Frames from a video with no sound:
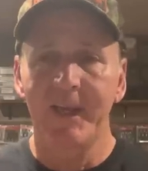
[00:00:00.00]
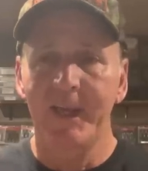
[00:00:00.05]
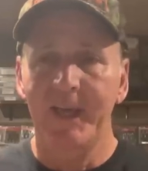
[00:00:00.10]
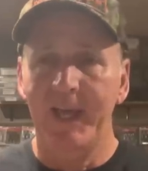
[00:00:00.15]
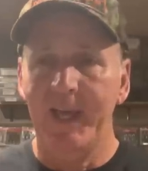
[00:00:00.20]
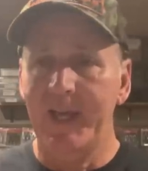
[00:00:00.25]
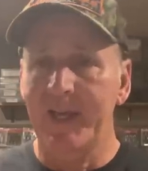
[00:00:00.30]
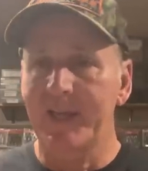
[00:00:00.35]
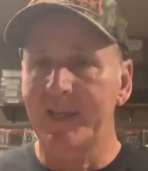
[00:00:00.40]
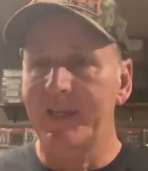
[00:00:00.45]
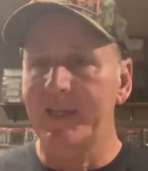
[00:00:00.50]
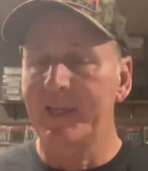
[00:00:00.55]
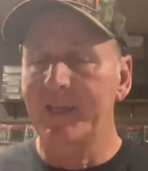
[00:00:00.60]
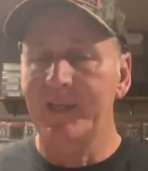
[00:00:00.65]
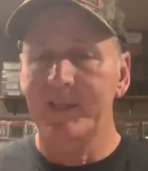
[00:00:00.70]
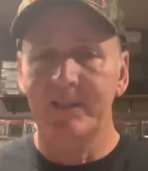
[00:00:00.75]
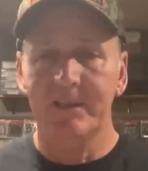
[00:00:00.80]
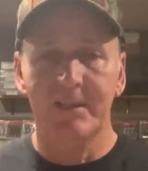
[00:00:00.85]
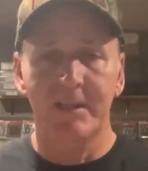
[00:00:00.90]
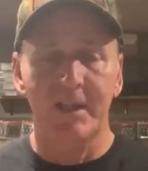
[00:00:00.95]
and
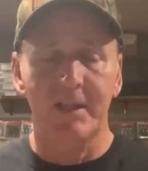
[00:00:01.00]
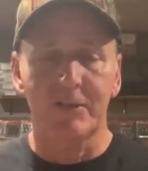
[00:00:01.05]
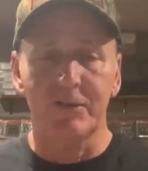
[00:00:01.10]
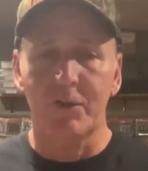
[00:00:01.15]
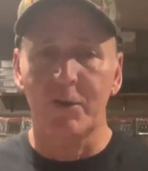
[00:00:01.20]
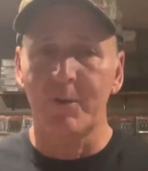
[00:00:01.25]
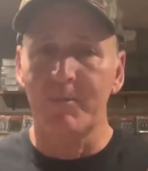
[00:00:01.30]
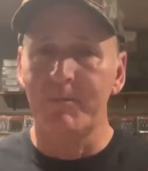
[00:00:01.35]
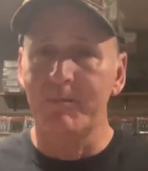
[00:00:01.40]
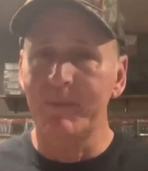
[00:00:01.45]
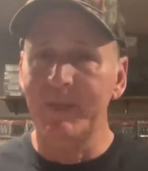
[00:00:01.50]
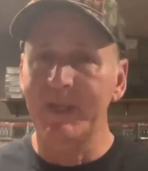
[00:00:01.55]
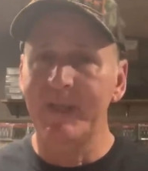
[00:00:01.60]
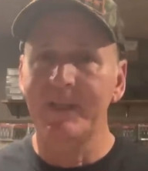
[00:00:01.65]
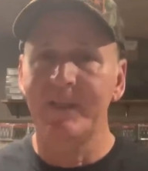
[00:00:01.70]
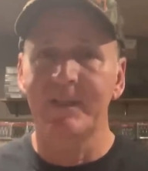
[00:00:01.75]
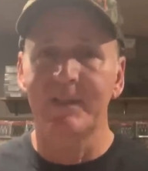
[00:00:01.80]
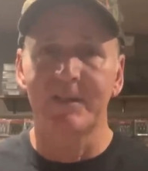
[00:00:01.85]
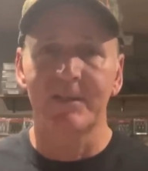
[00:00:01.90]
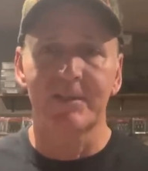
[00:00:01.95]
it's a
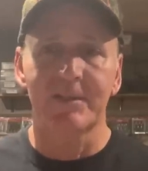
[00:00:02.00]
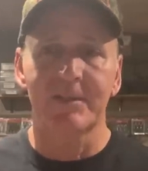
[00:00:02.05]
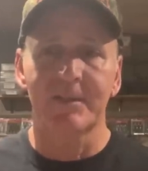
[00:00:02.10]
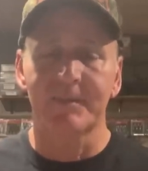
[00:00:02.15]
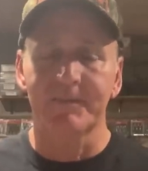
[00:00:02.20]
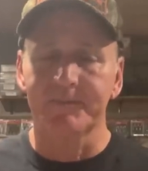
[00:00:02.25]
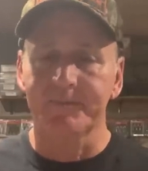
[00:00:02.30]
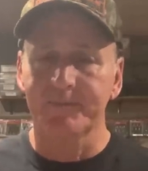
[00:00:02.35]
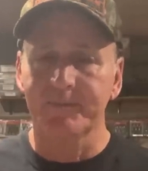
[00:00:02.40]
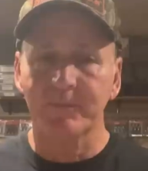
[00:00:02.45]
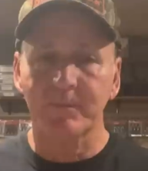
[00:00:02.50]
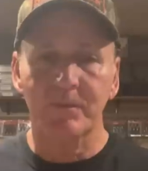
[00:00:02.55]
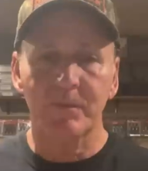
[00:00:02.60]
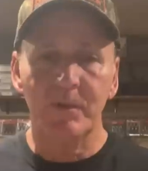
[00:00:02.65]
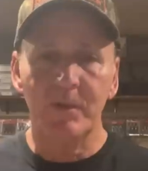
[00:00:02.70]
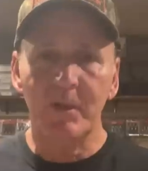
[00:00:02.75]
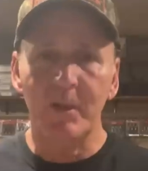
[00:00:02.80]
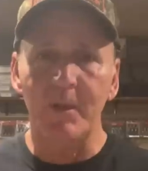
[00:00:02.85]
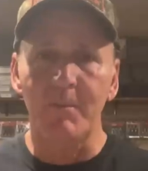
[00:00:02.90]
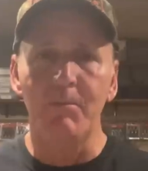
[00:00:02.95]
tremendous
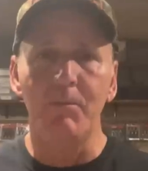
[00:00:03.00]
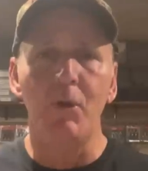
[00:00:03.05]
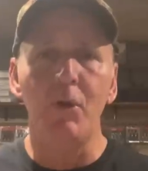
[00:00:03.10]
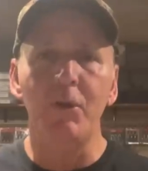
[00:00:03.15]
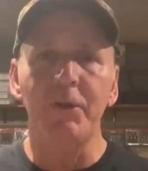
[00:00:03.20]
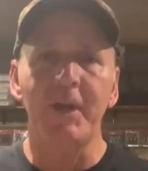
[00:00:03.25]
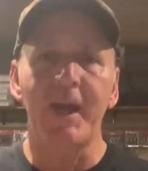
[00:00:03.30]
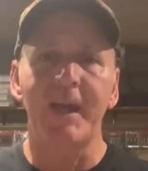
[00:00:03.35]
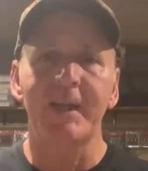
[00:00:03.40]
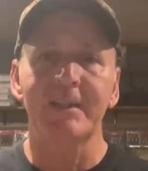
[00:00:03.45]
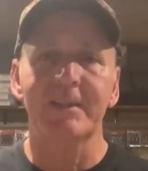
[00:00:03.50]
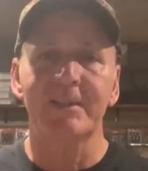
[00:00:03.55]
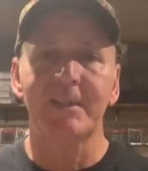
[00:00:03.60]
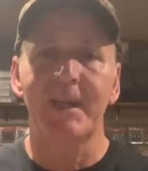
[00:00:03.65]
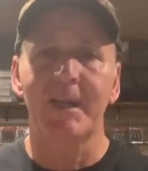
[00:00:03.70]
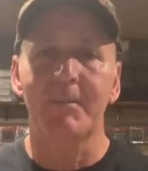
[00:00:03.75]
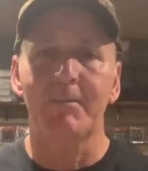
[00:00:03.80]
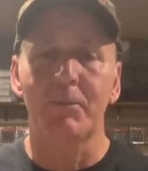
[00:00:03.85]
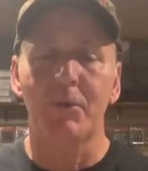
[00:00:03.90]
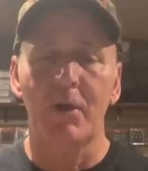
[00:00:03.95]

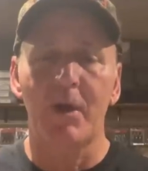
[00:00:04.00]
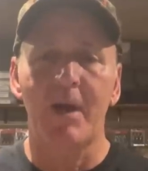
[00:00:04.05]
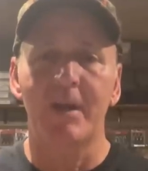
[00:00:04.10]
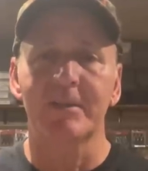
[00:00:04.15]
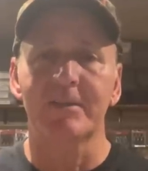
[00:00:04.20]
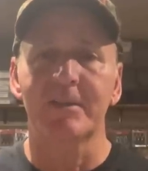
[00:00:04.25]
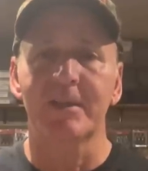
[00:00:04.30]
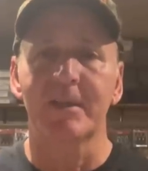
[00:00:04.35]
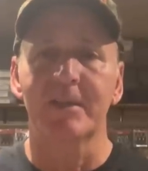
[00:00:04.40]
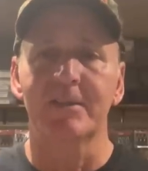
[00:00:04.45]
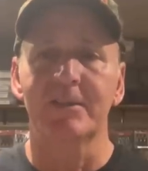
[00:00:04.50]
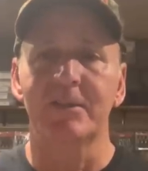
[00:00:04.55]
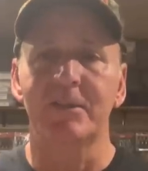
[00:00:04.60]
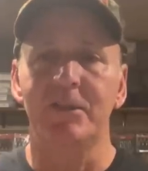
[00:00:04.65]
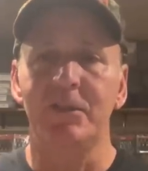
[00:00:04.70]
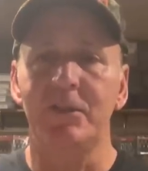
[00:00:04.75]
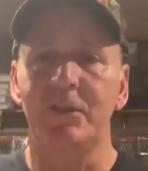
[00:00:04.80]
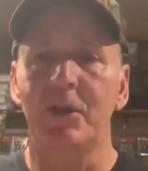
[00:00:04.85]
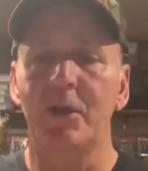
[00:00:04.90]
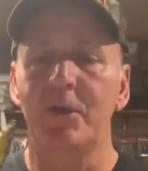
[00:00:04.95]
multi-step process that
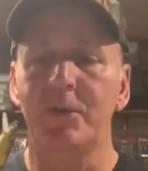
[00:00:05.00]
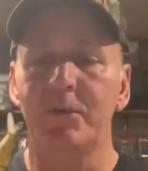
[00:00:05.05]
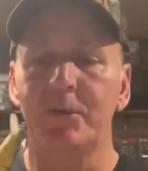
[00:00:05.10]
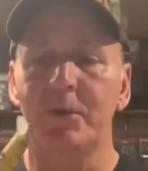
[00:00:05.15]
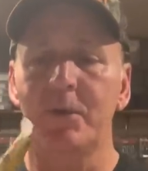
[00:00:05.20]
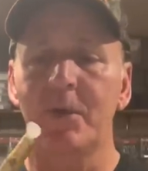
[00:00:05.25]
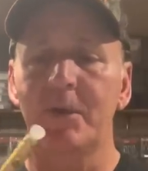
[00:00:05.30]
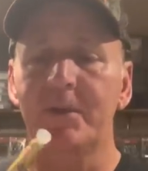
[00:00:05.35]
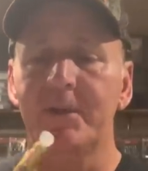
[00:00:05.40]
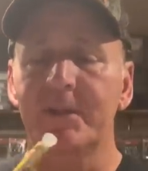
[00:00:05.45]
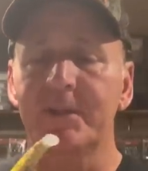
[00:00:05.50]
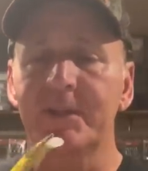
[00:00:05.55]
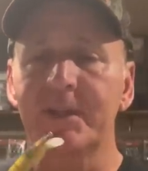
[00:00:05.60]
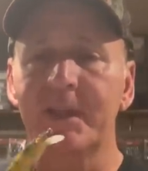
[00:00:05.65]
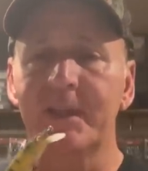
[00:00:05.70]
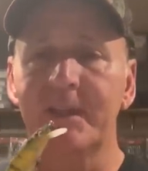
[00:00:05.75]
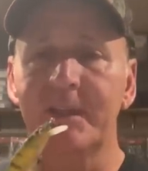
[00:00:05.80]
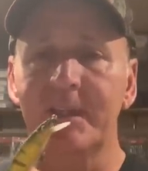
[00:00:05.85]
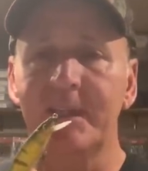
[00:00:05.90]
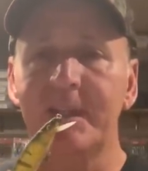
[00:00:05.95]
you go through on this
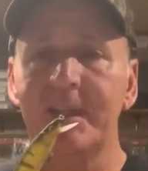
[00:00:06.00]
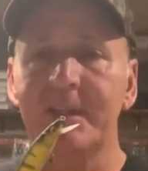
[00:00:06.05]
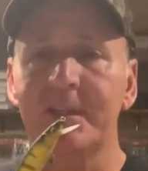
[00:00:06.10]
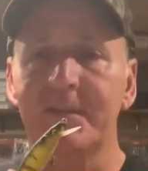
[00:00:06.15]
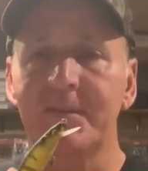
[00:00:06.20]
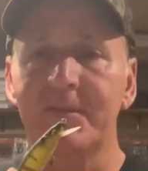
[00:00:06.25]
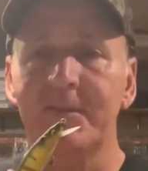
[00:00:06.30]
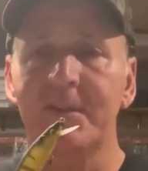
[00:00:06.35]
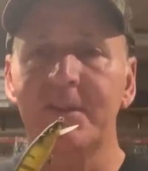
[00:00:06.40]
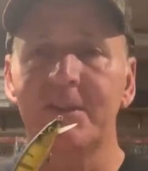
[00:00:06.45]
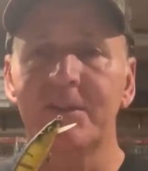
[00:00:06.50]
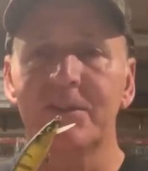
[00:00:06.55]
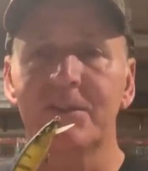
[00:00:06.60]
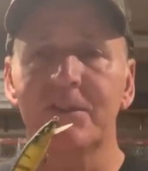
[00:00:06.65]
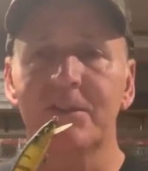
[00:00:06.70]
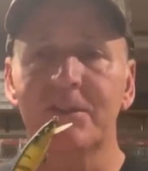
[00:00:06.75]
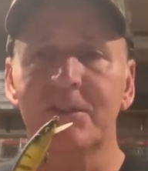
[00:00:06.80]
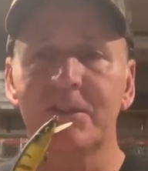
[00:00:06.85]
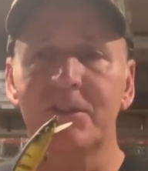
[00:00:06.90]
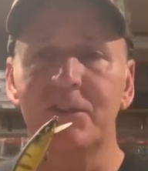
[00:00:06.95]
thing to get the
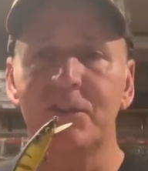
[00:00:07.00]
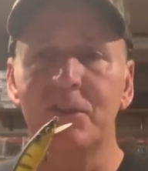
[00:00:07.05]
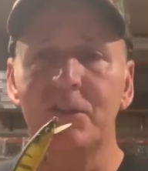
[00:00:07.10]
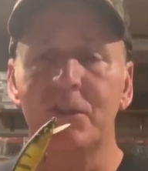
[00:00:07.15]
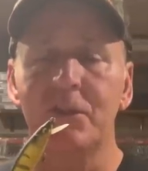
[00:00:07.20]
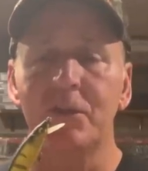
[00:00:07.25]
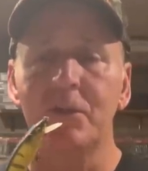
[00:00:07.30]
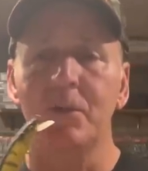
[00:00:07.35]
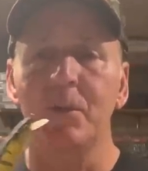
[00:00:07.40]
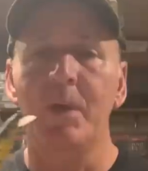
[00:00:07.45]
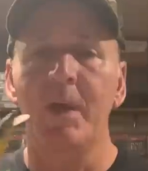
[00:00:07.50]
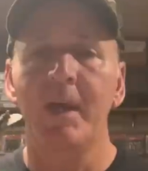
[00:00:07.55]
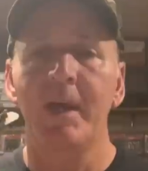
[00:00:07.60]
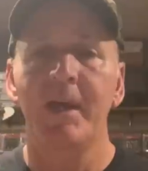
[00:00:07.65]
finishes that you do.